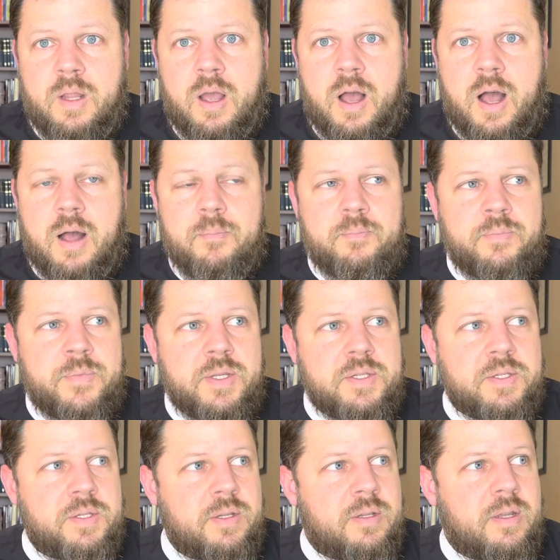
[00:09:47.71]
Um,
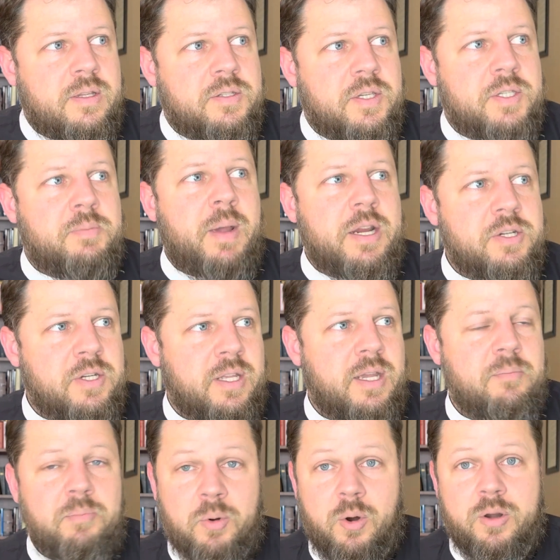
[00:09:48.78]
this is especially
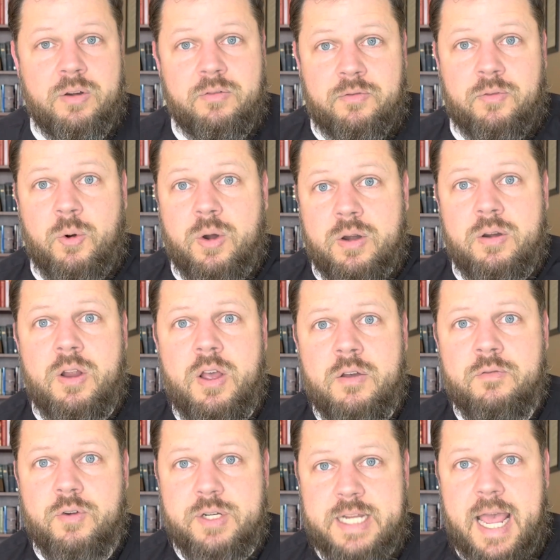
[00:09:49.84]
important for,
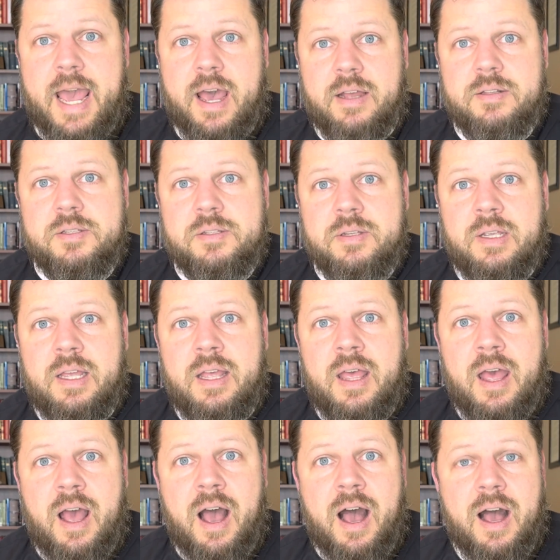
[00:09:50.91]
for dads,
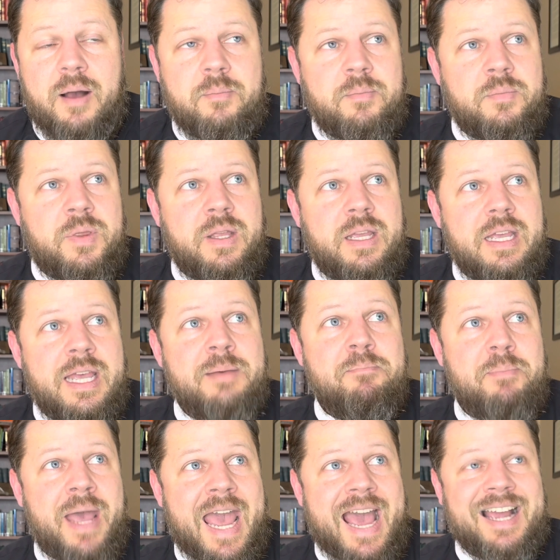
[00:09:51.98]
um, the
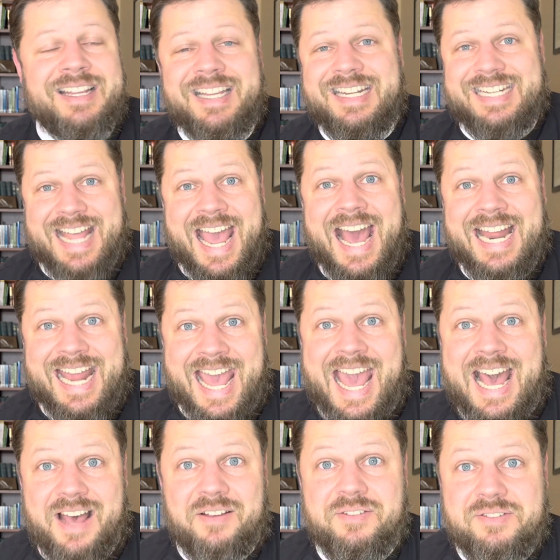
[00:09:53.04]
impact that dad
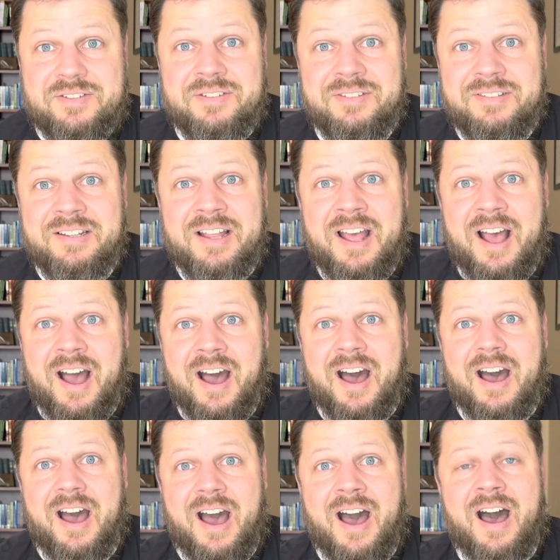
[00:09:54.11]
has uh,
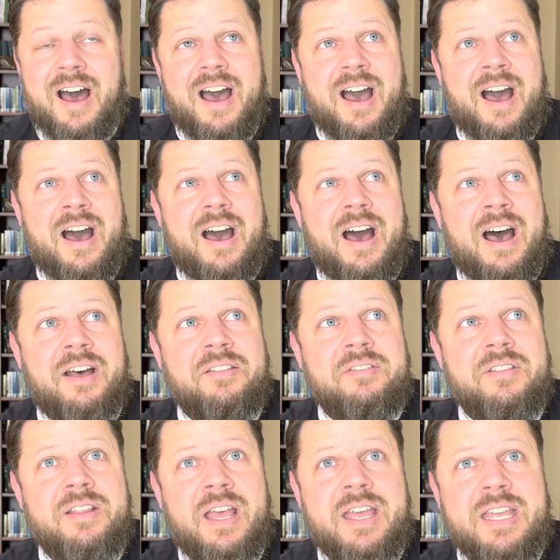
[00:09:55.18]
uh, uh,
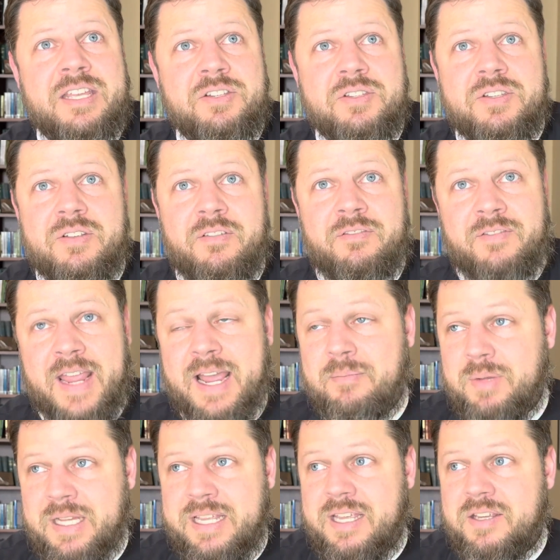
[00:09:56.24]
on his
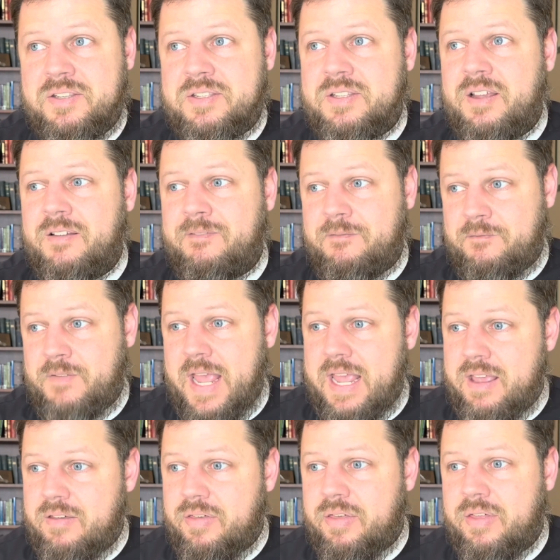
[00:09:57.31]
family's
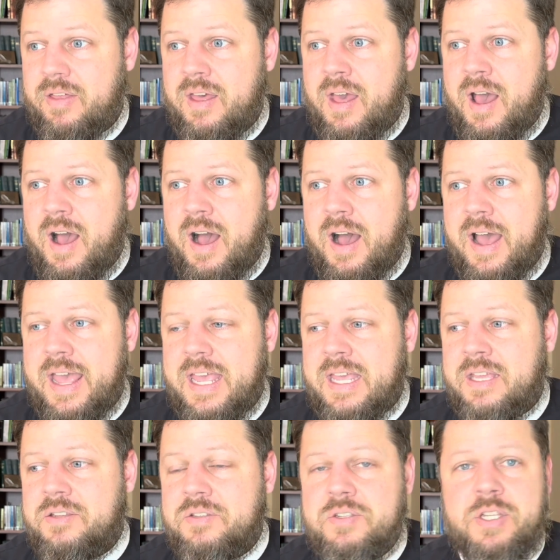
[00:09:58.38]
faith uh,
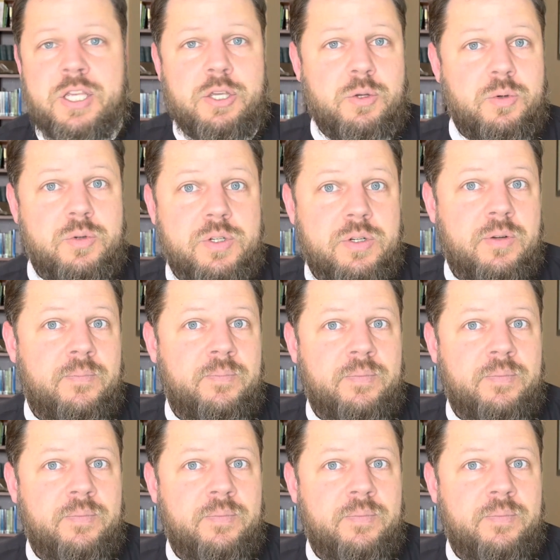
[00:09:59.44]
is huge.